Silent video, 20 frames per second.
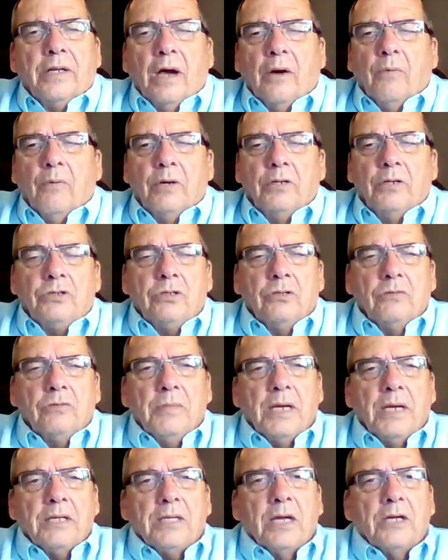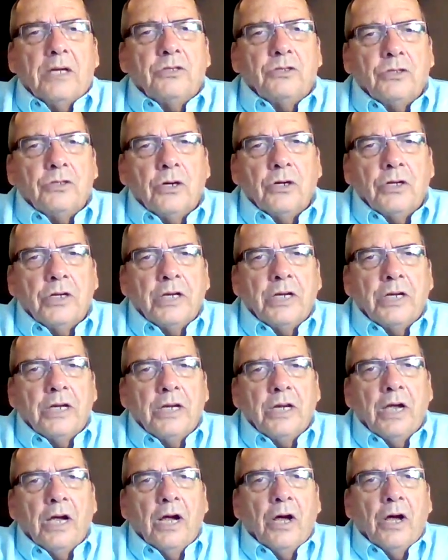Now, once you make that journey
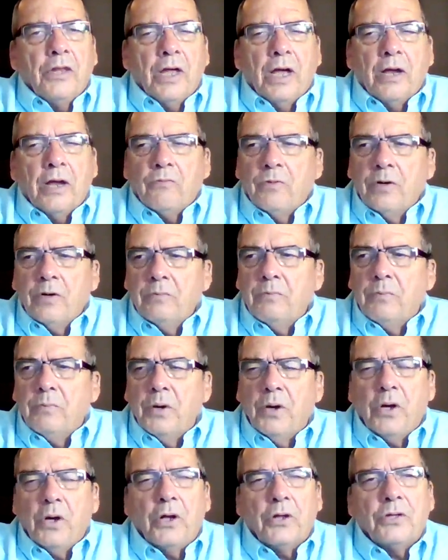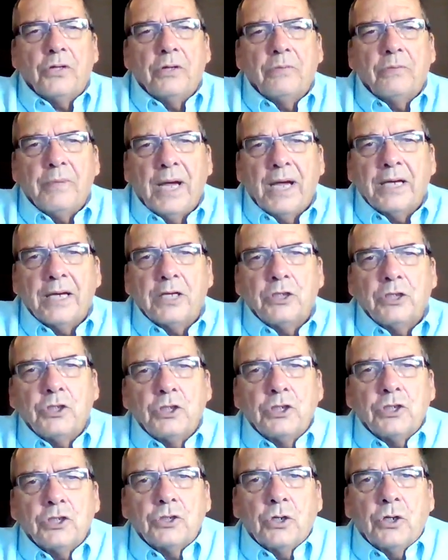here, that rebirth back
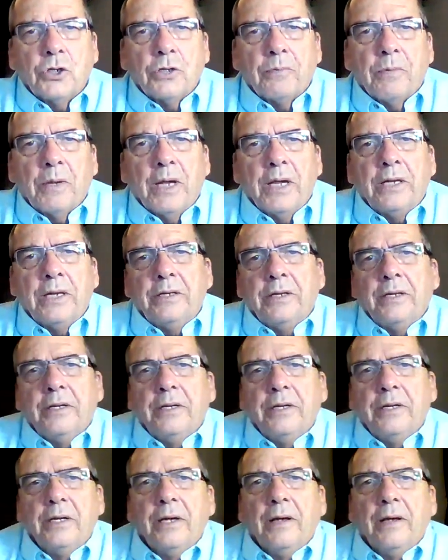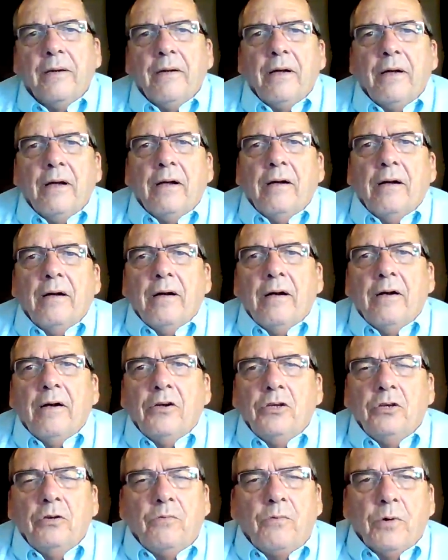into the earth plane,
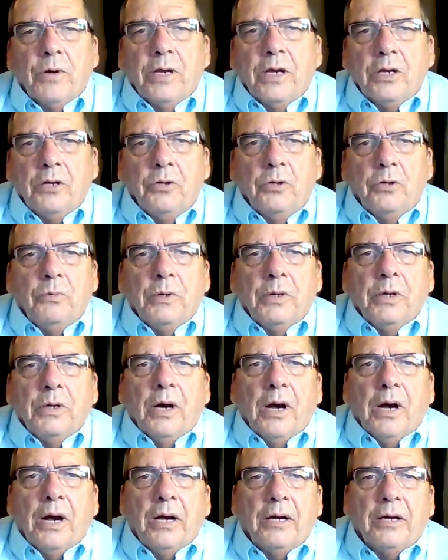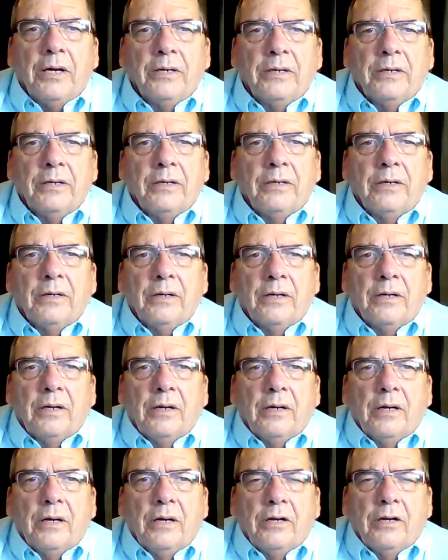you forget who we are.
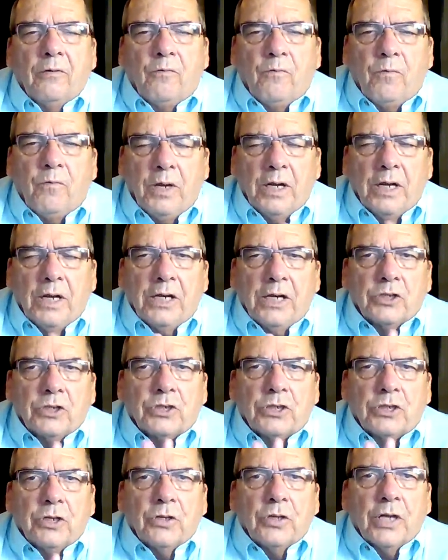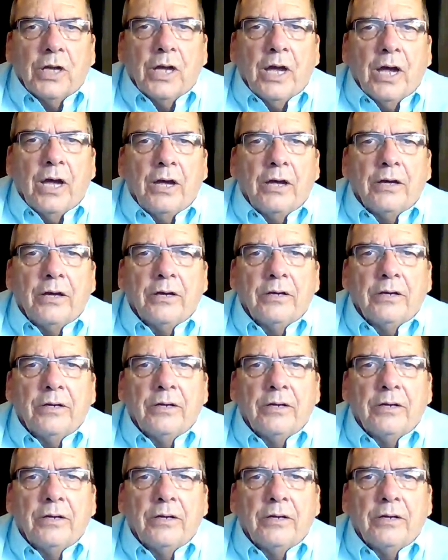The feeling is still there.